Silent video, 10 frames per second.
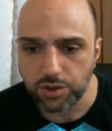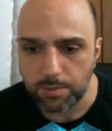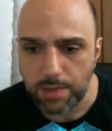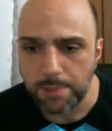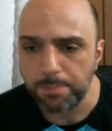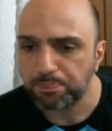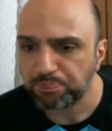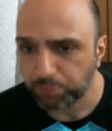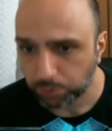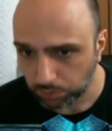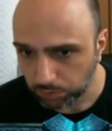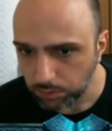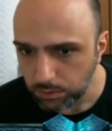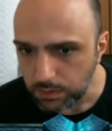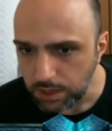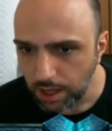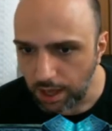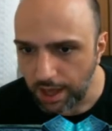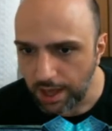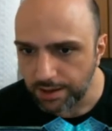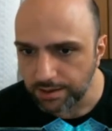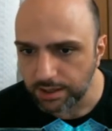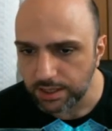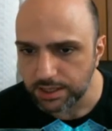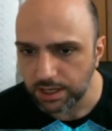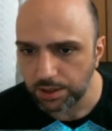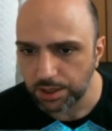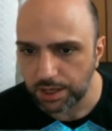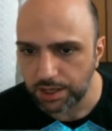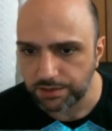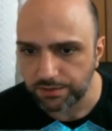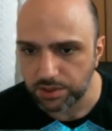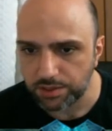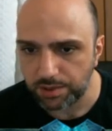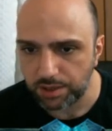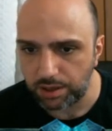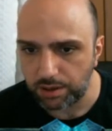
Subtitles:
Men. And let's take a look at his first ability,